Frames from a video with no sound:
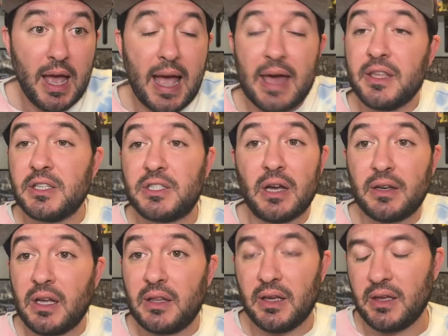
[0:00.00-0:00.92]
And this
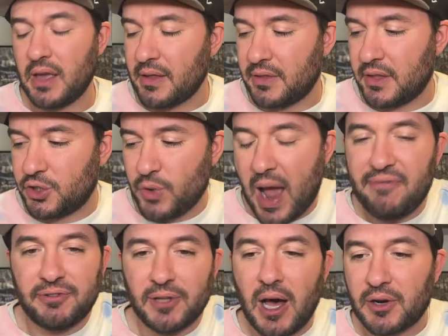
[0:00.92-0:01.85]
Sunday, the
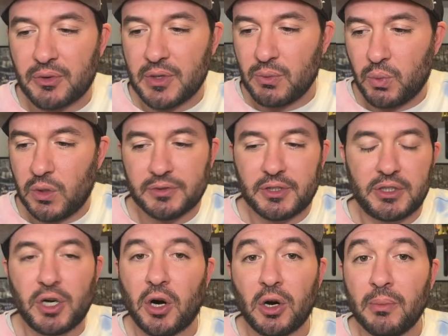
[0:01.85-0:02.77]
draft lottery will
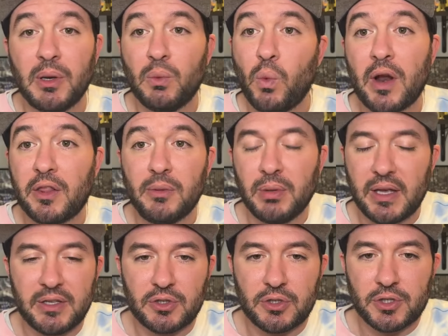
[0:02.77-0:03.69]
determine where the
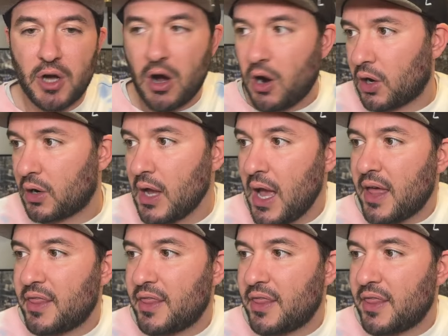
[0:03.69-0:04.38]
Blazers are.